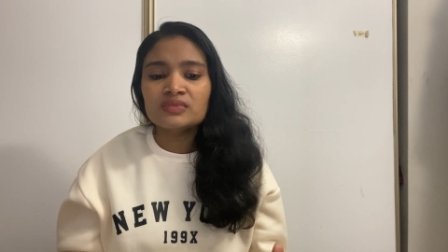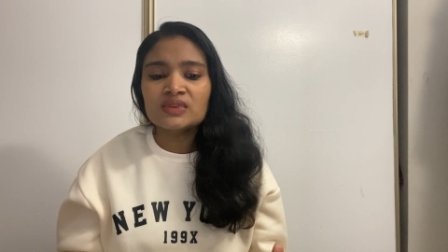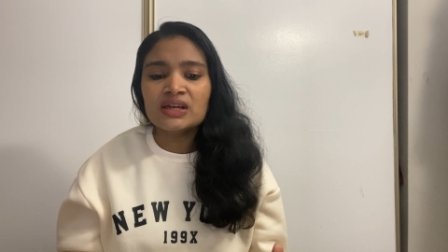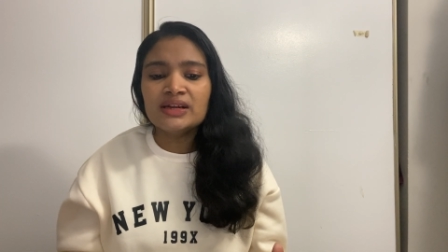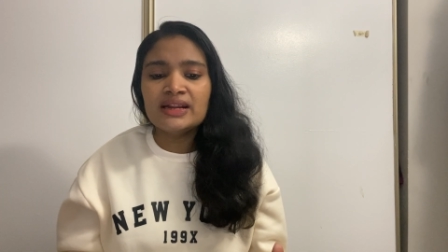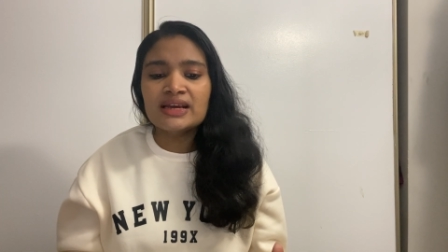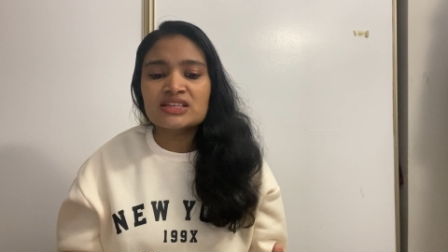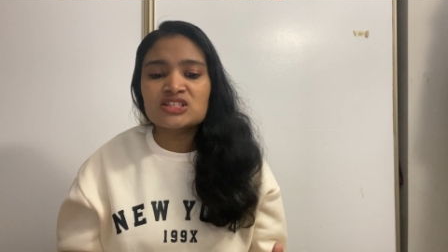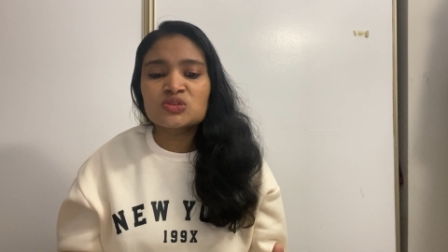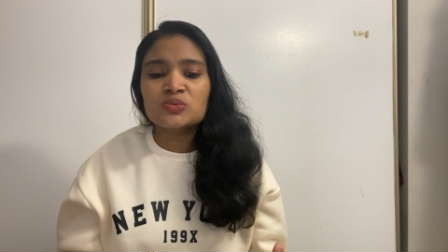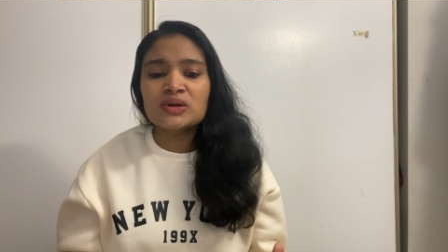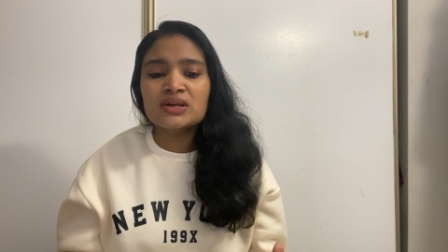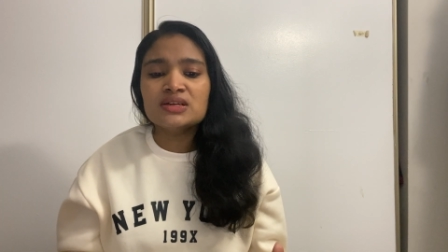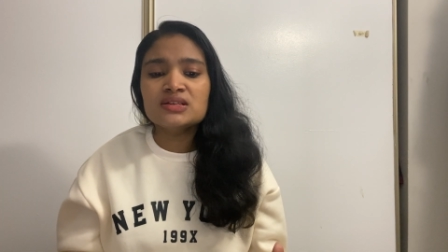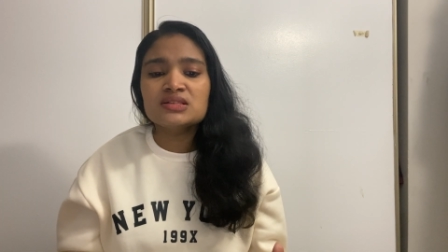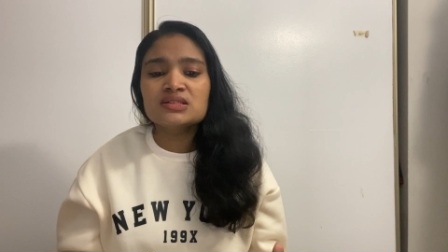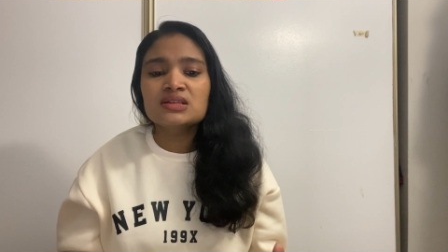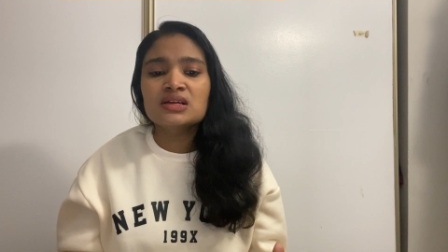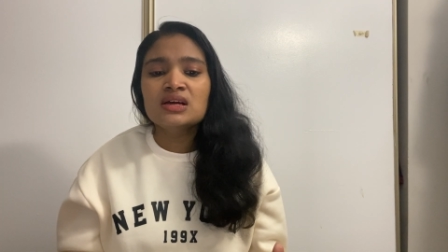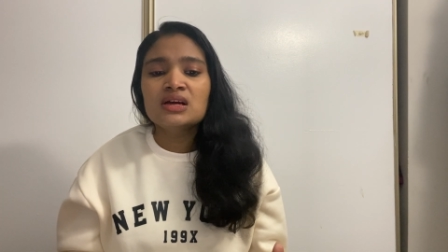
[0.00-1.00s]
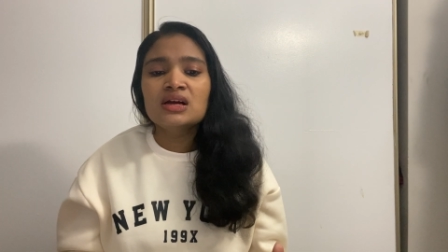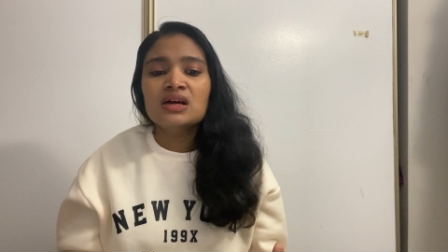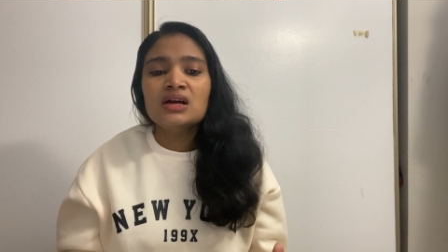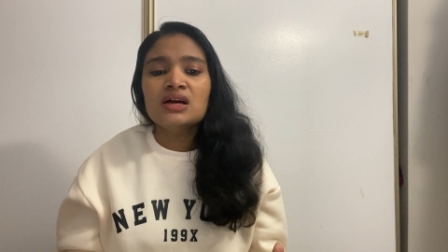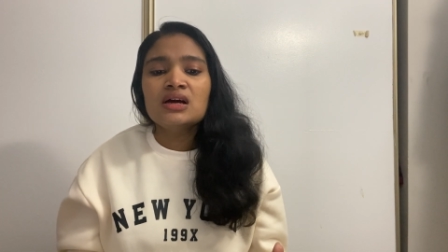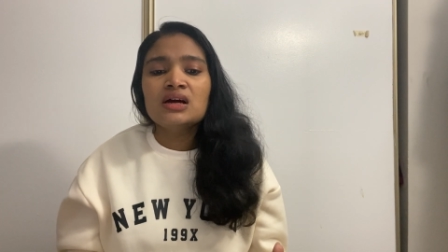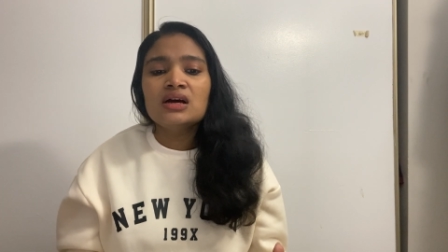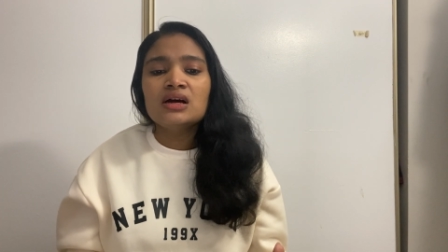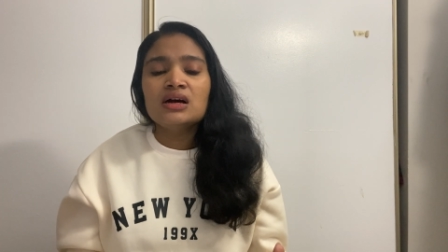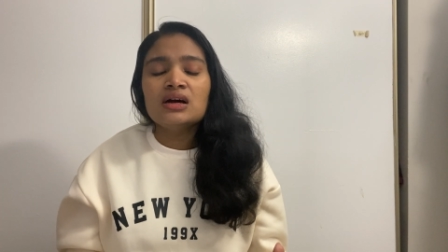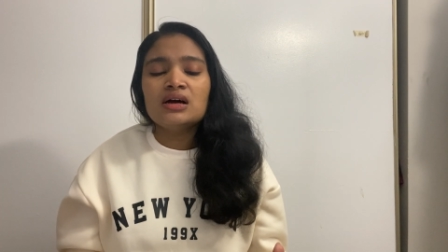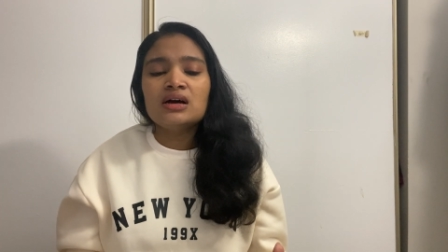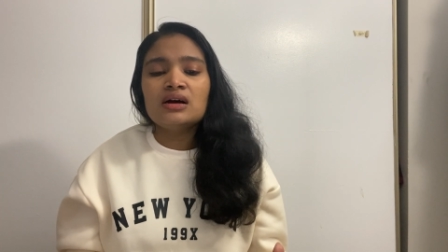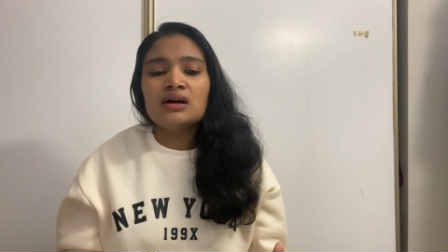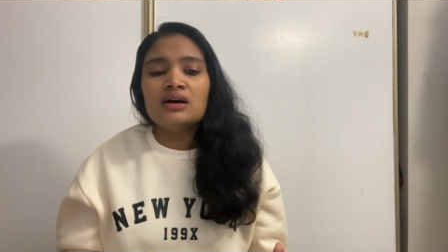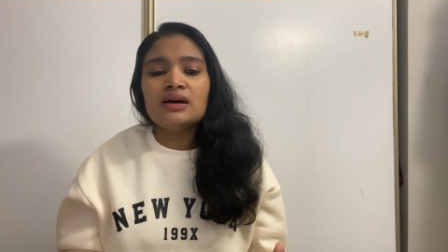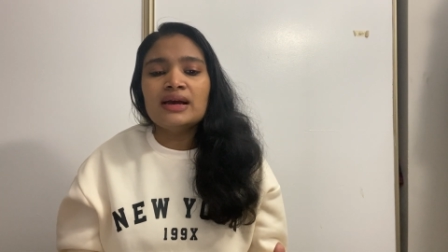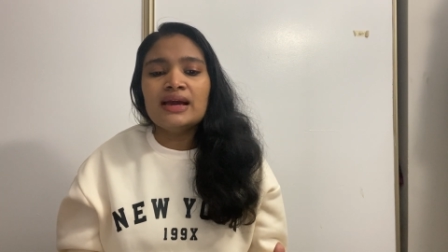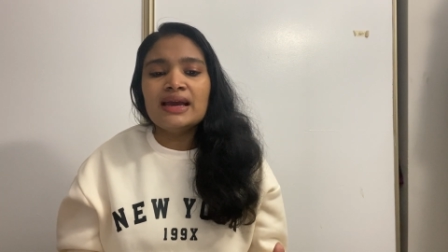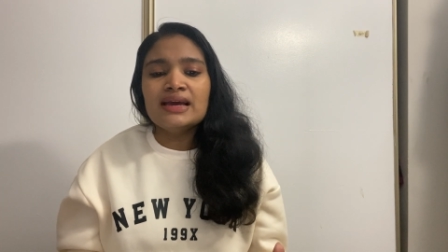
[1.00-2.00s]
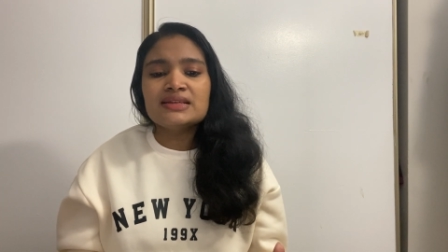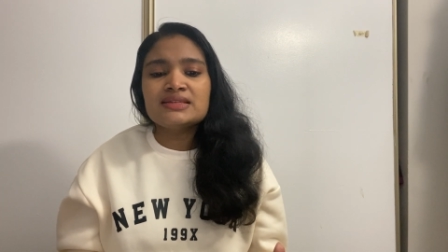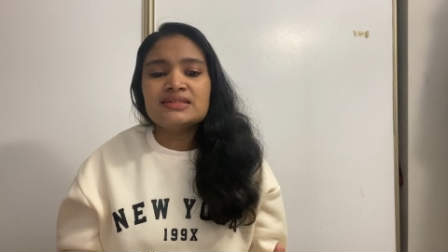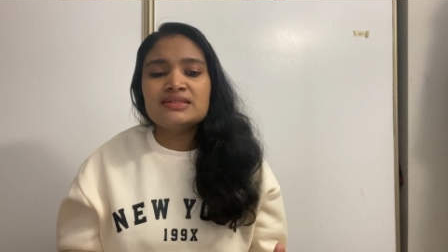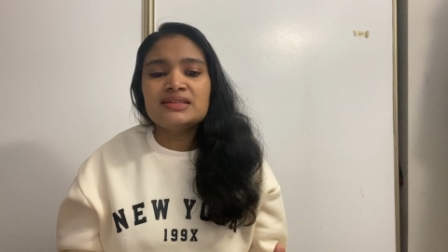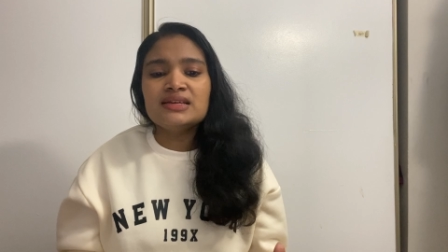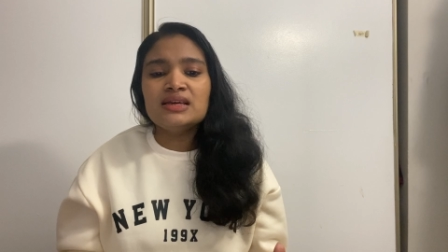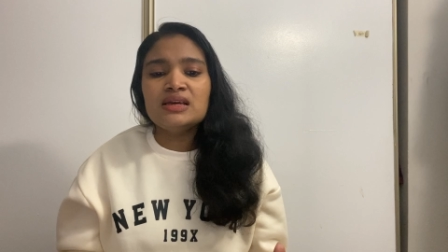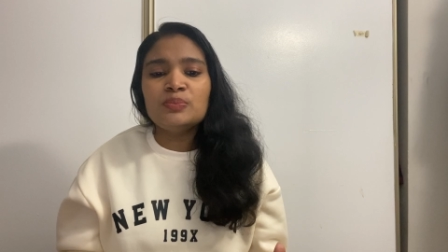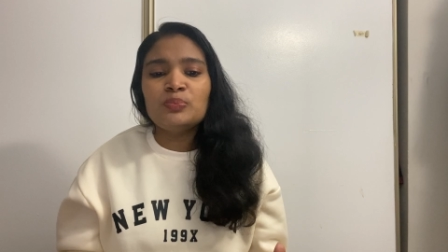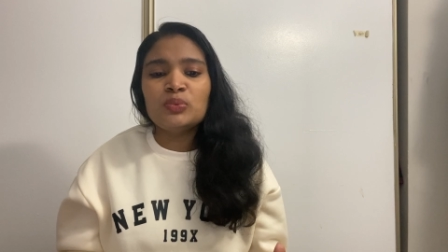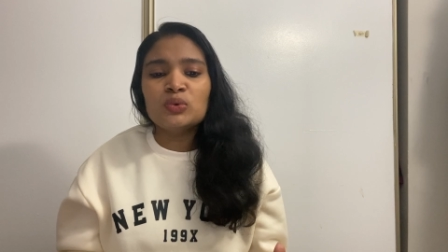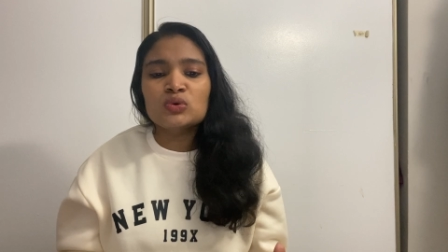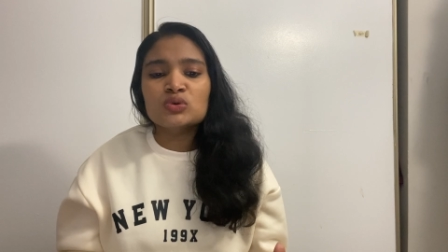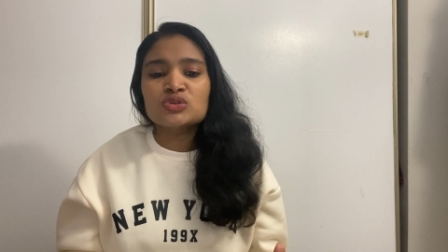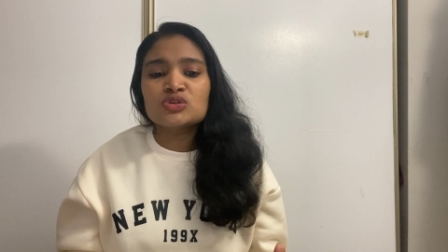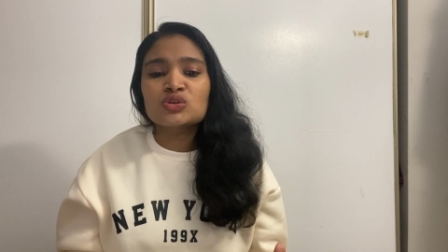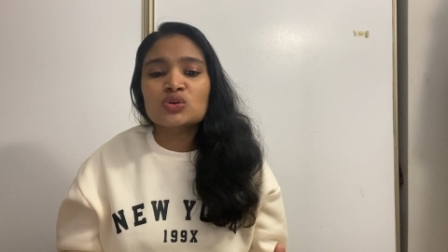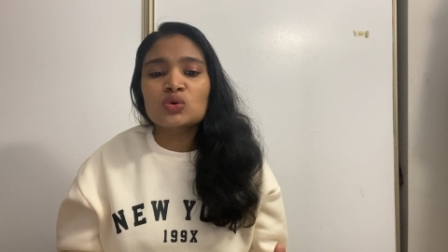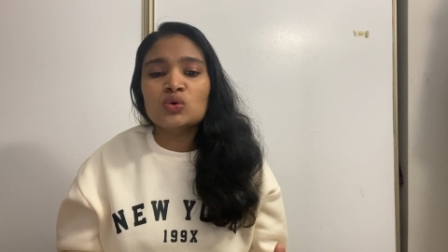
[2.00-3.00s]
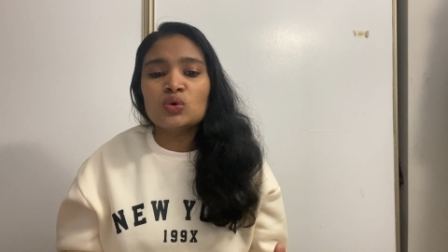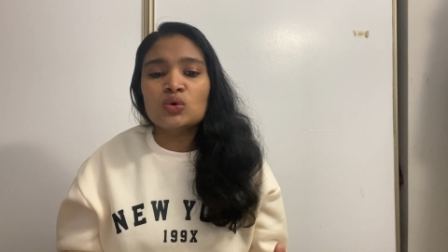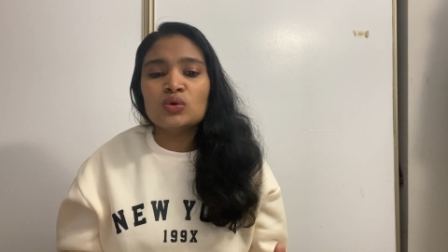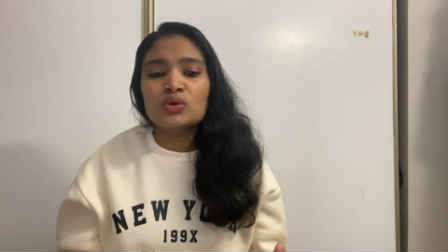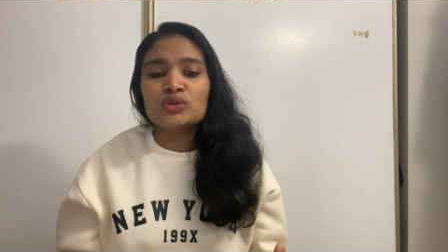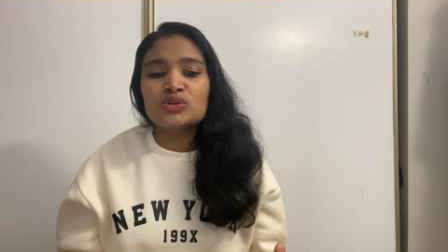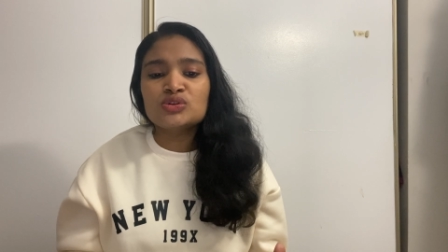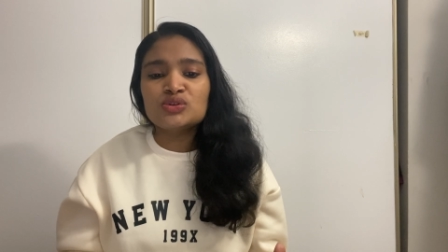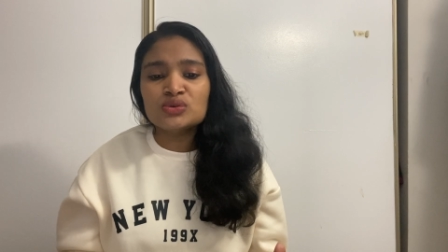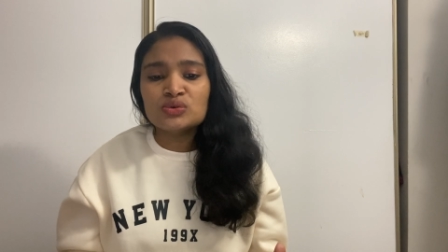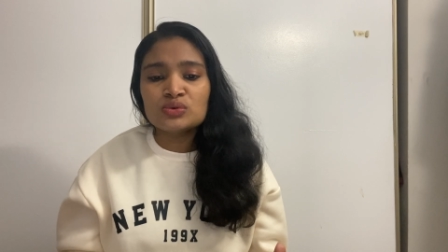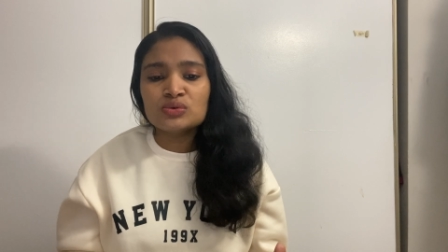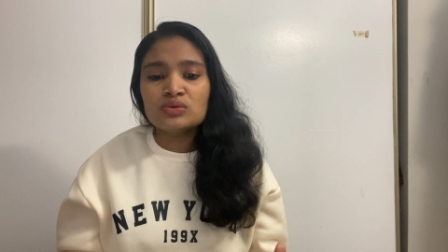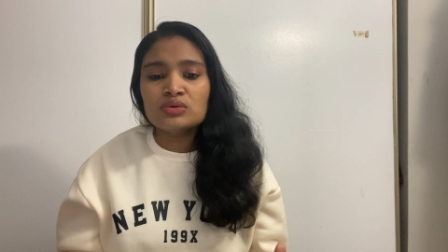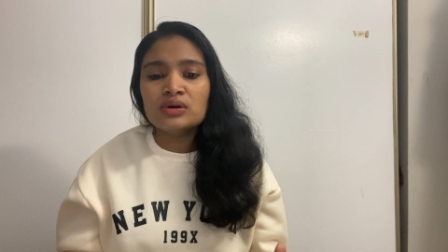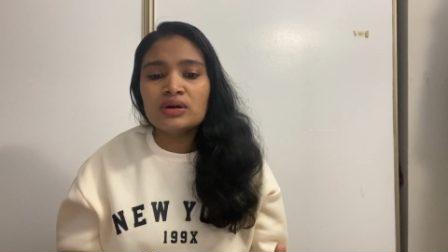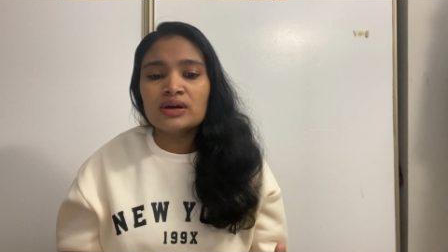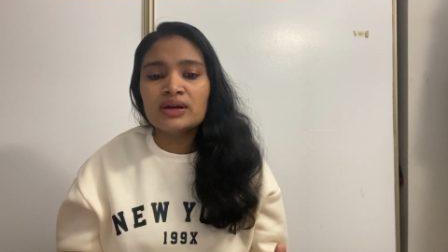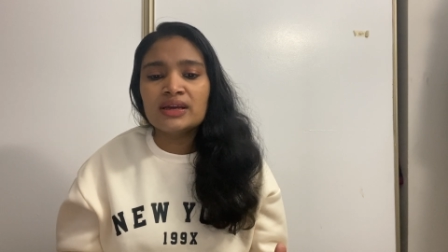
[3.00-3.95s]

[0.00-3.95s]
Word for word: Next one is uh, SC post code 2.